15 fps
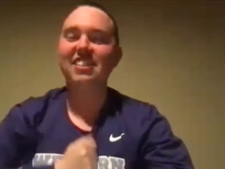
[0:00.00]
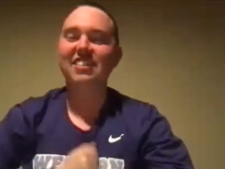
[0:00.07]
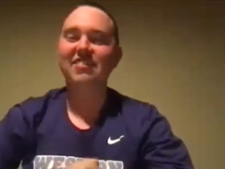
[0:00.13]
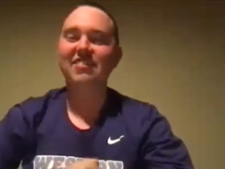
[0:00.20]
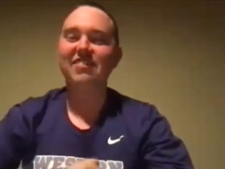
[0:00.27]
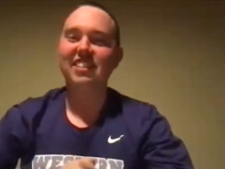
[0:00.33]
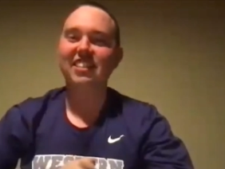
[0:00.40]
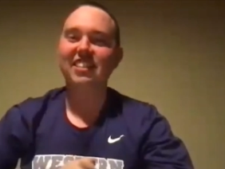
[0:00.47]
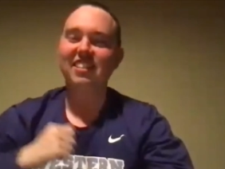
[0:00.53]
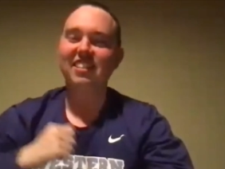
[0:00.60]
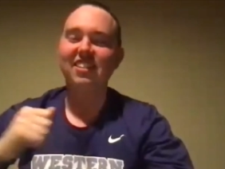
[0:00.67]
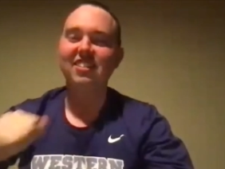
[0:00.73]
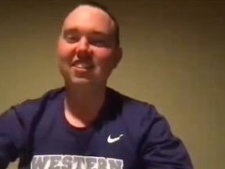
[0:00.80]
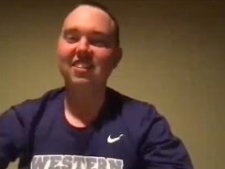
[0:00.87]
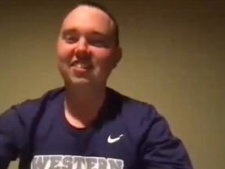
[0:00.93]
shave like
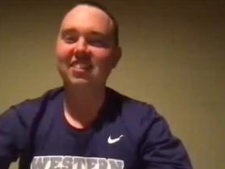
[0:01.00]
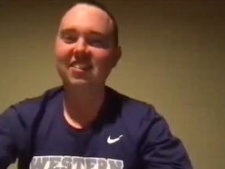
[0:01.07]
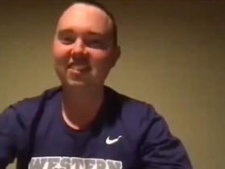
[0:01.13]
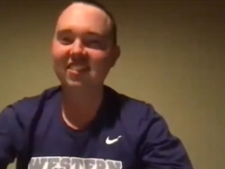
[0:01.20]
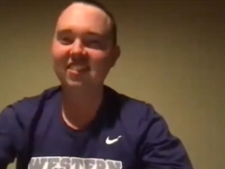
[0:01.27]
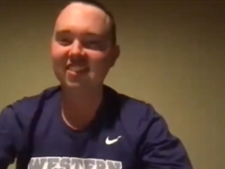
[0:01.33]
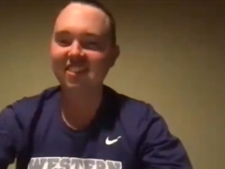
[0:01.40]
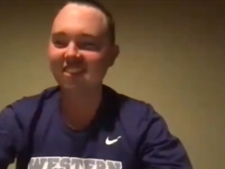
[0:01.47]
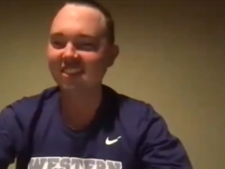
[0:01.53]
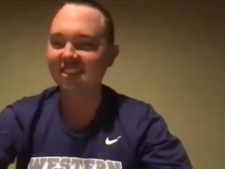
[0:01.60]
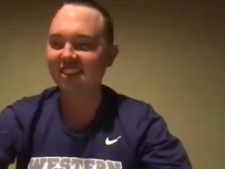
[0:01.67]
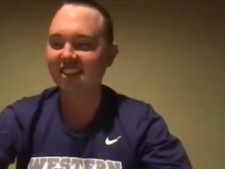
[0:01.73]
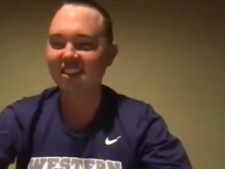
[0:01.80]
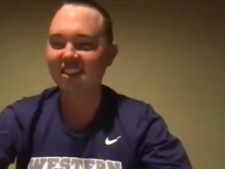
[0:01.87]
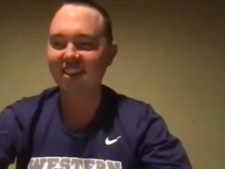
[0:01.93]
your chest hair and shit
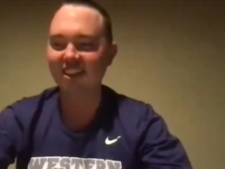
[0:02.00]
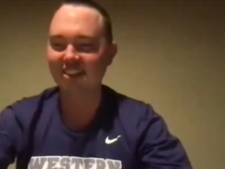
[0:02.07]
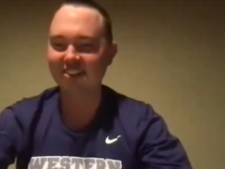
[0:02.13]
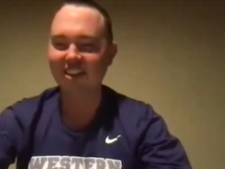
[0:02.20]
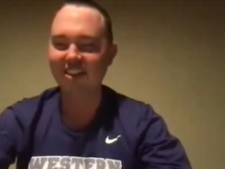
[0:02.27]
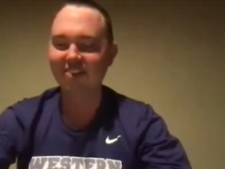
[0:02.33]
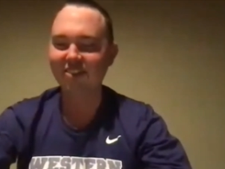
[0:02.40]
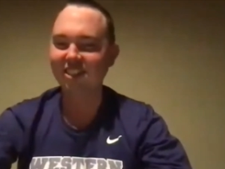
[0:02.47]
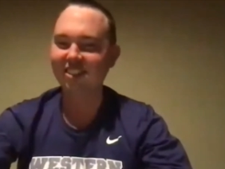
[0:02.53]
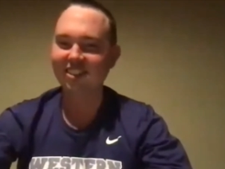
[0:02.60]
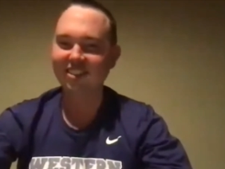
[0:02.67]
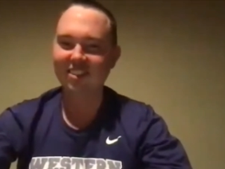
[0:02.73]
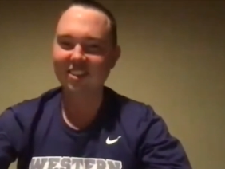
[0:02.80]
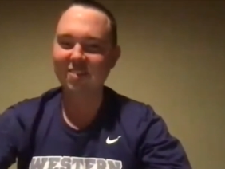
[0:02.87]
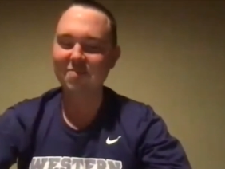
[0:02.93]
like that. I don't have any
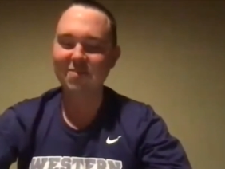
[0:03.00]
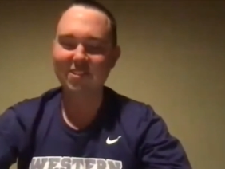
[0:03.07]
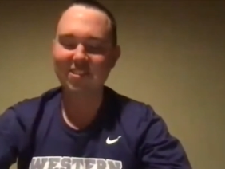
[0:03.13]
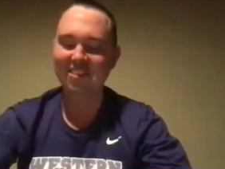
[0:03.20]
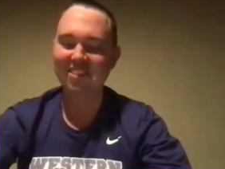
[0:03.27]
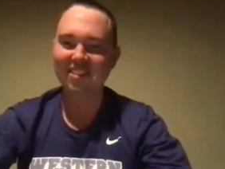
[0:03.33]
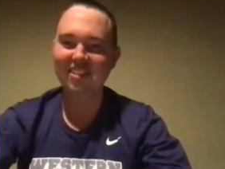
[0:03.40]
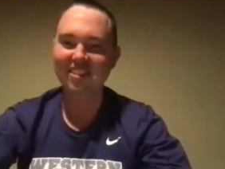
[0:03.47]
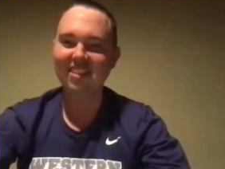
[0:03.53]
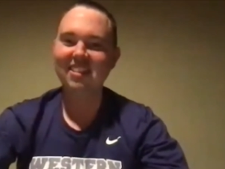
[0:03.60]
chest hair, but